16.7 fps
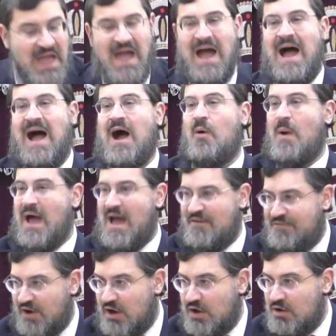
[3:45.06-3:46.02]

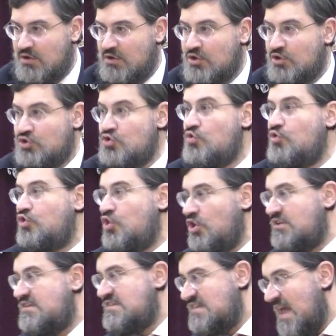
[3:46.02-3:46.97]
However, you
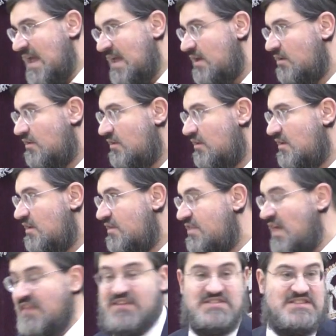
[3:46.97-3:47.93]
could say
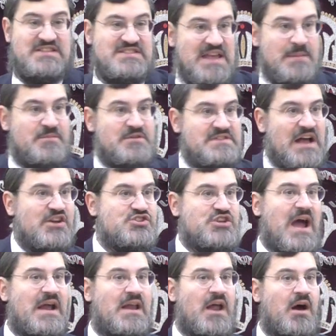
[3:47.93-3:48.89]
that it's the same as our
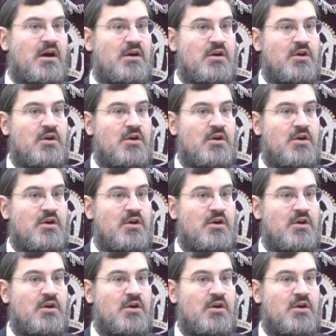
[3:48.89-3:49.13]
shaila.